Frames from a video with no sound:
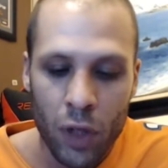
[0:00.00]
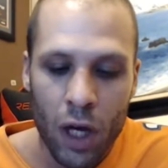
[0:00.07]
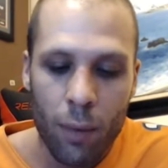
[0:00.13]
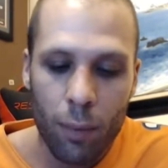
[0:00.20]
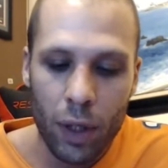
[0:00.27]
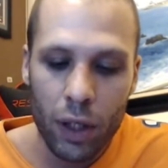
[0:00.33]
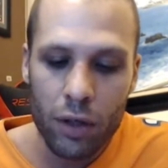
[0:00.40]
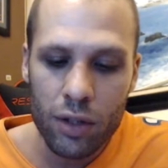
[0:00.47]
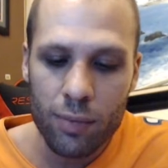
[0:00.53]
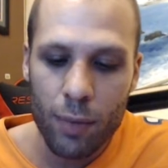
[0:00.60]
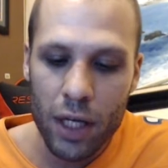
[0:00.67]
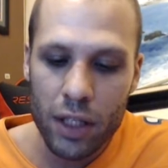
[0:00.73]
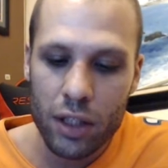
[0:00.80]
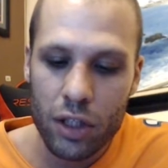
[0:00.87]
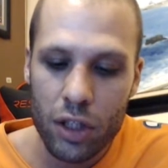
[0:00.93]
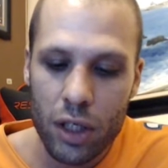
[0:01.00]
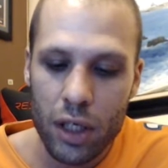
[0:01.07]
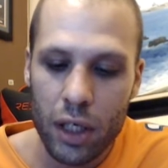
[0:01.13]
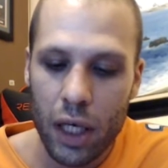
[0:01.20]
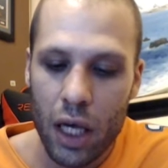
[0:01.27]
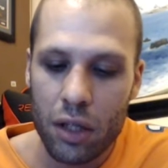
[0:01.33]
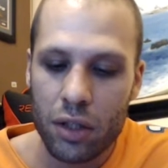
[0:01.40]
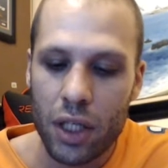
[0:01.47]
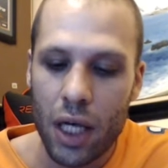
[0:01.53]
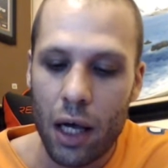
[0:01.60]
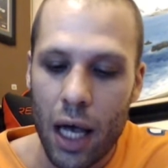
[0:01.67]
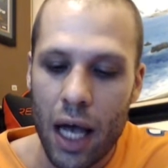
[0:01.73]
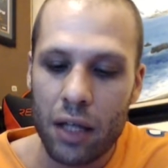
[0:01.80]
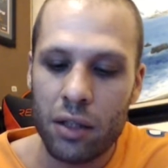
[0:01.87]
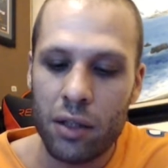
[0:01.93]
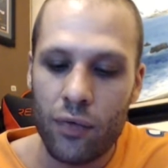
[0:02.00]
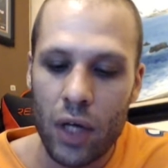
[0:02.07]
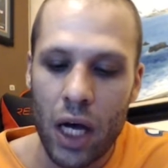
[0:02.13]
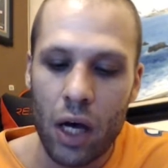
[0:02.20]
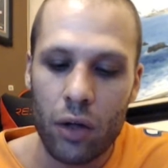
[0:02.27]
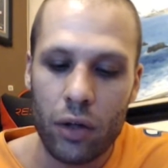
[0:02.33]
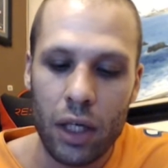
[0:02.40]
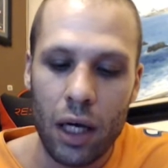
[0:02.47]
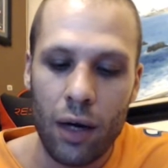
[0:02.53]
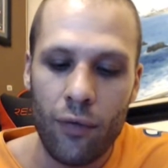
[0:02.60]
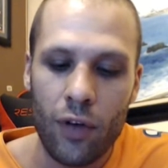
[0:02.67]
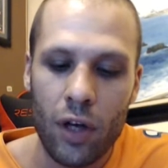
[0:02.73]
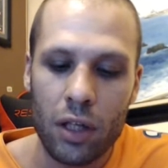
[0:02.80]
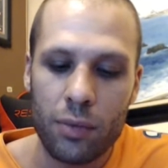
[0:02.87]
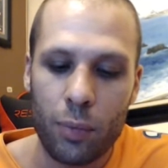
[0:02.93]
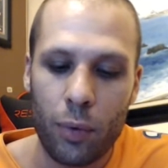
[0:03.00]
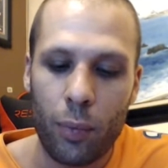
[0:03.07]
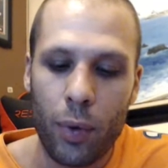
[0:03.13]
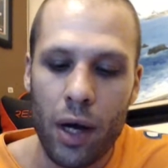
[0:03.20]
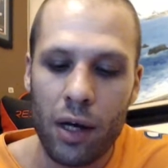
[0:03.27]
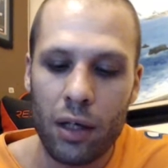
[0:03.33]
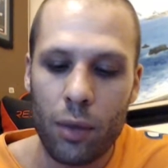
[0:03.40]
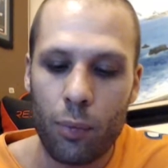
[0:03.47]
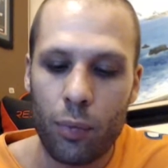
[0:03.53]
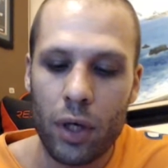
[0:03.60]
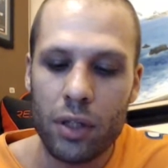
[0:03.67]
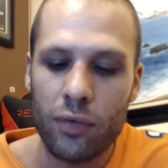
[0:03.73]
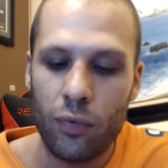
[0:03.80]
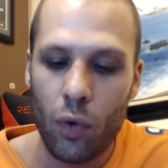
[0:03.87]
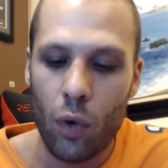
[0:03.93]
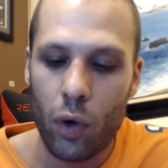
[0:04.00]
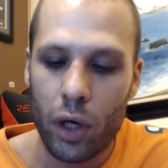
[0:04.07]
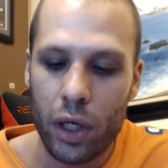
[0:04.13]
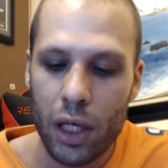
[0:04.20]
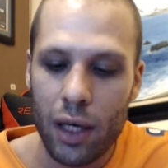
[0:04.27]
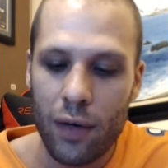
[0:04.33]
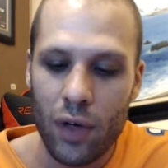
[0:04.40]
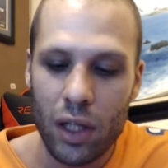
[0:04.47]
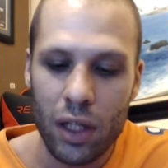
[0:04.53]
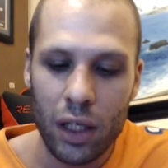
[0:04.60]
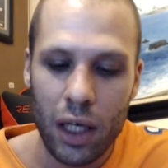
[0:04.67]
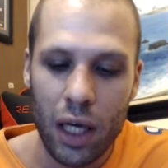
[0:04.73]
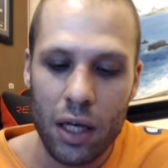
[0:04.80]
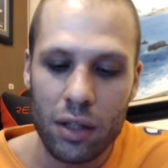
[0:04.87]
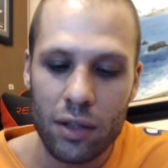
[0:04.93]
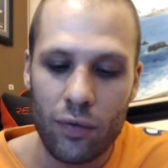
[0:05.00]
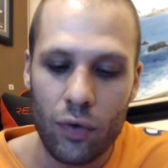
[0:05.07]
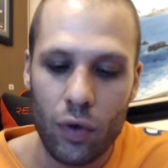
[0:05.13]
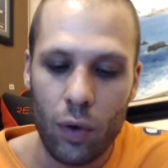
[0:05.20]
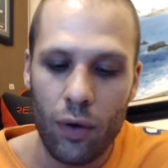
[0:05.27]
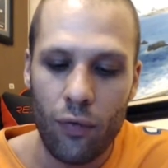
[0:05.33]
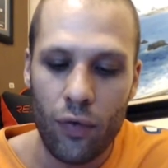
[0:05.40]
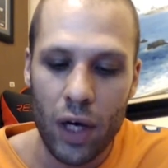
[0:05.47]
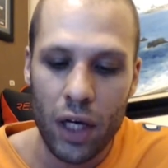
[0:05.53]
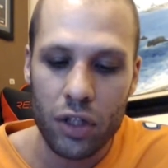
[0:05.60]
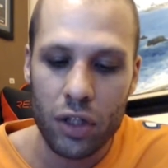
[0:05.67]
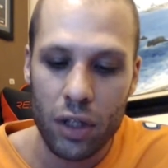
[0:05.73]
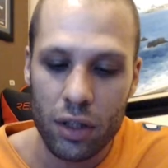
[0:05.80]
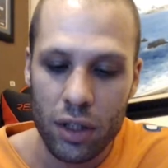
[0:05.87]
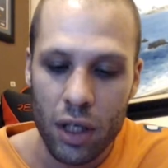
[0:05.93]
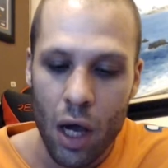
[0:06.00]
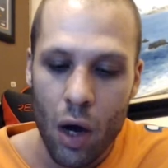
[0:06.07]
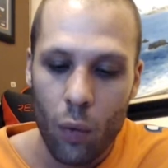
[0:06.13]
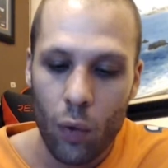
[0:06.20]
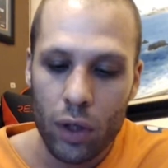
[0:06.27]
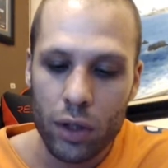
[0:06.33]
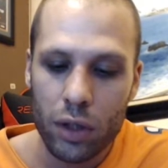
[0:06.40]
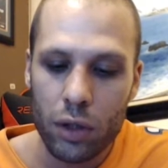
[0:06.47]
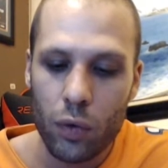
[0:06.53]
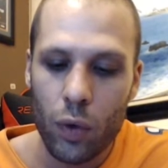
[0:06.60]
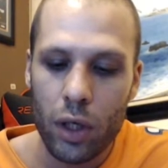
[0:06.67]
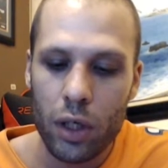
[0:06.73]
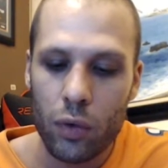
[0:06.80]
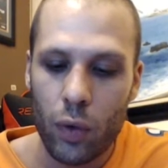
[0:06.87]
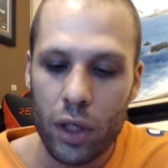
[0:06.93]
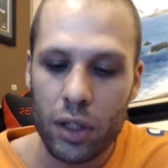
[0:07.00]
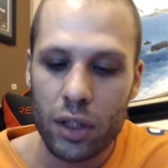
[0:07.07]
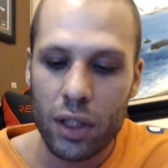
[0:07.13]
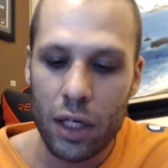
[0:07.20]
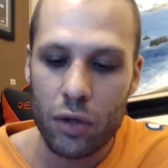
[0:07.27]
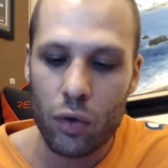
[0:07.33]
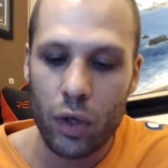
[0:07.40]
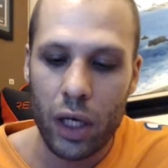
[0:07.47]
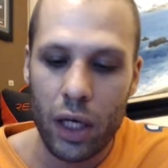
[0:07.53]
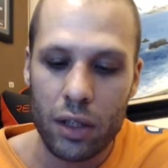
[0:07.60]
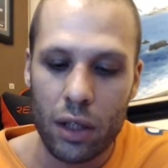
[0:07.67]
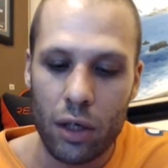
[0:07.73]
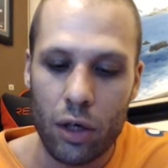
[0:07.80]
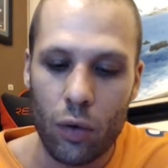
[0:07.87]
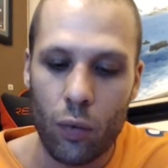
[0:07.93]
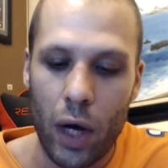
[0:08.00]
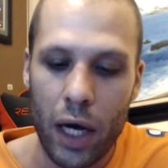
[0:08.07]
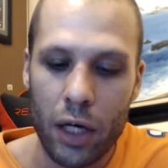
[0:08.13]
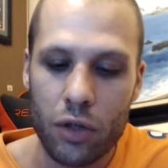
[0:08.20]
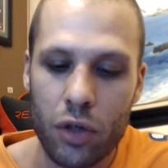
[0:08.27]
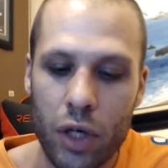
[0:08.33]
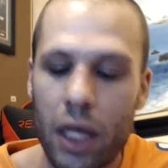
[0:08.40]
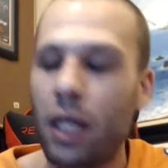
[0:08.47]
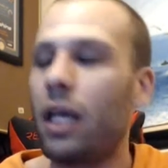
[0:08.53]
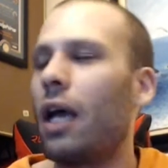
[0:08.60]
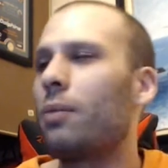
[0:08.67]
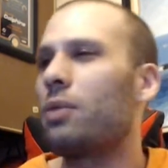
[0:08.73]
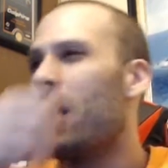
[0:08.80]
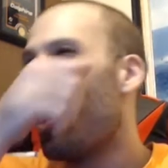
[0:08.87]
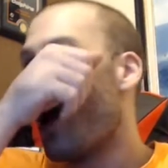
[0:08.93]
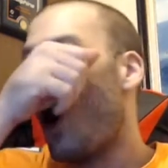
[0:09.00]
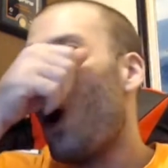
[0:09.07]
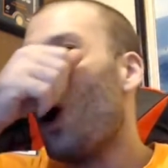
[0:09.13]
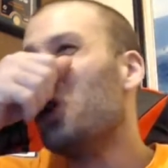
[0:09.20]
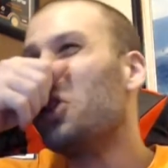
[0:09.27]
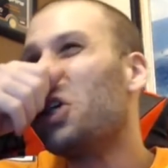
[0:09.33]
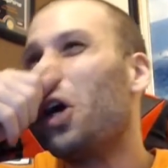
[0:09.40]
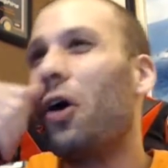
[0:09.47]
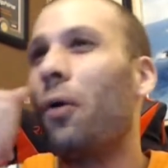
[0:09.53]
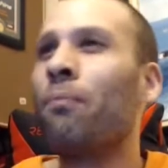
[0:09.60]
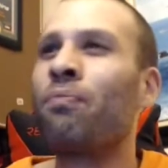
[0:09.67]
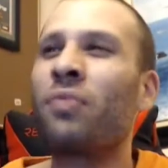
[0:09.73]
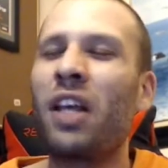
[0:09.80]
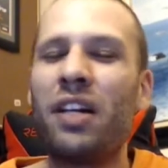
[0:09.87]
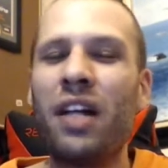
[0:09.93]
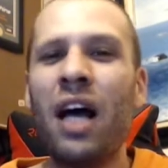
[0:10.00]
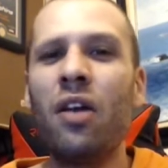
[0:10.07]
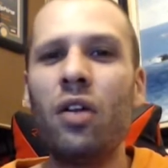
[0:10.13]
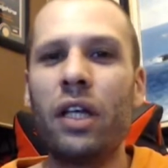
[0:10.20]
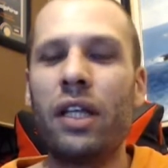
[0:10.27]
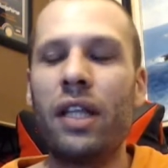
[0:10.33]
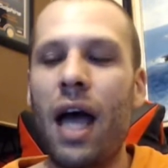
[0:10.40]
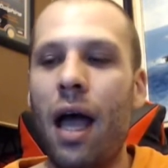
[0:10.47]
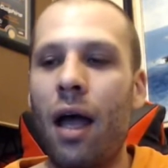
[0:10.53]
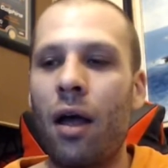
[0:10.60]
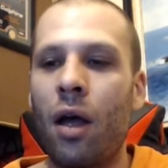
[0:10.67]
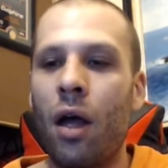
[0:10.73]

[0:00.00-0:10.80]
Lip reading: Miller's message indicates that, as of now, the NFL is preparing to press forward, even in the case of new infections, once the 2020 schedule gets underway in training camps. Also, not only that,